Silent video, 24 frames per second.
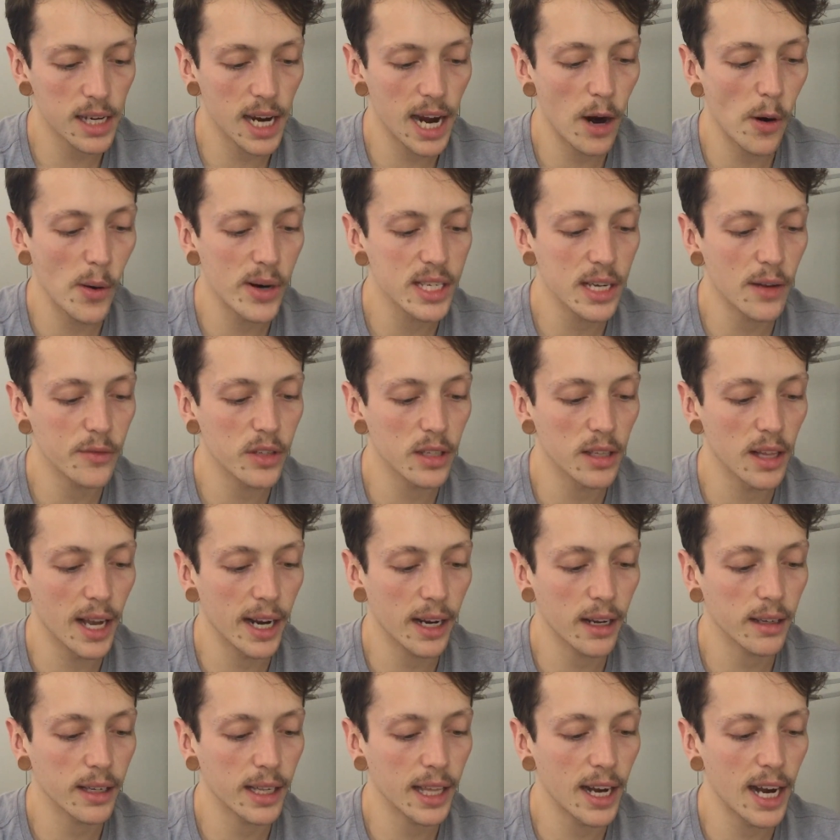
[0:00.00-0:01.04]
I always have
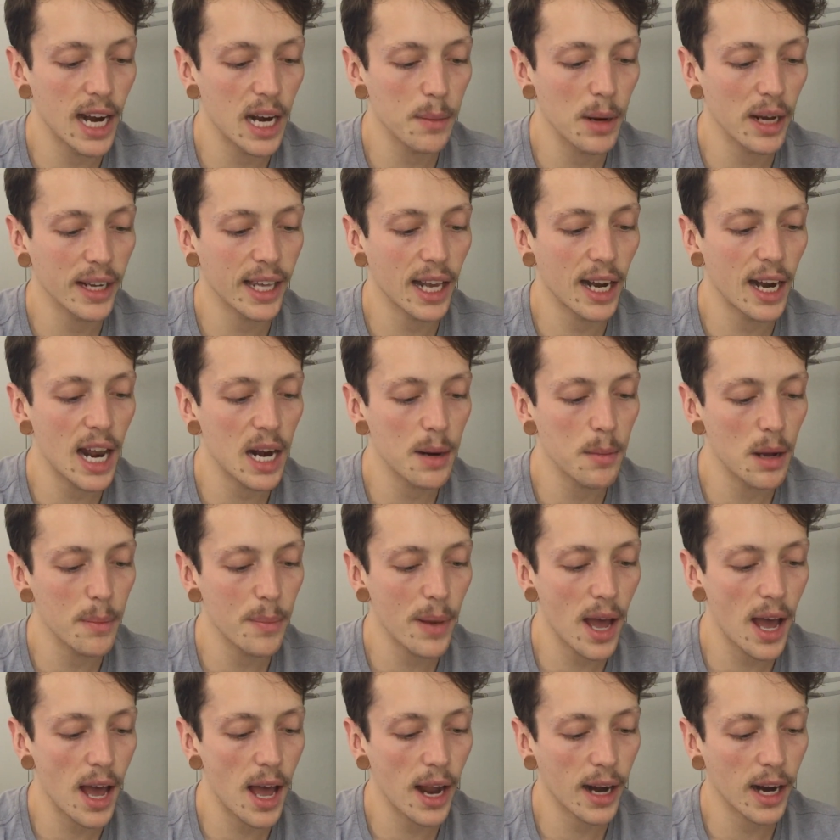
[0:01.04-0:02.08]
to get it out of my
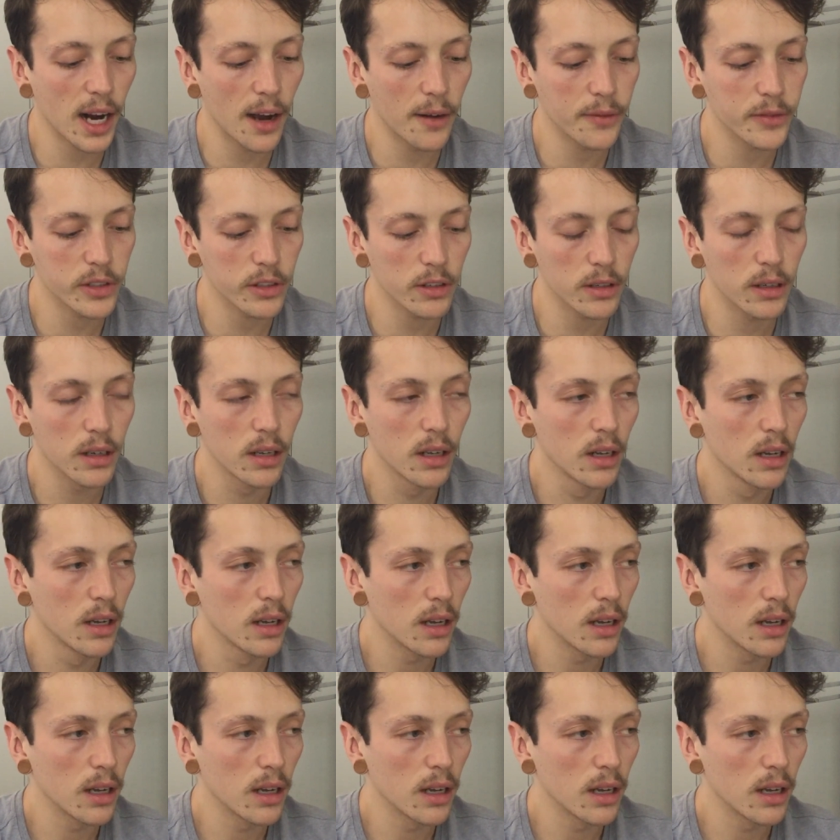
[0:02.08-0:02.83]
bag after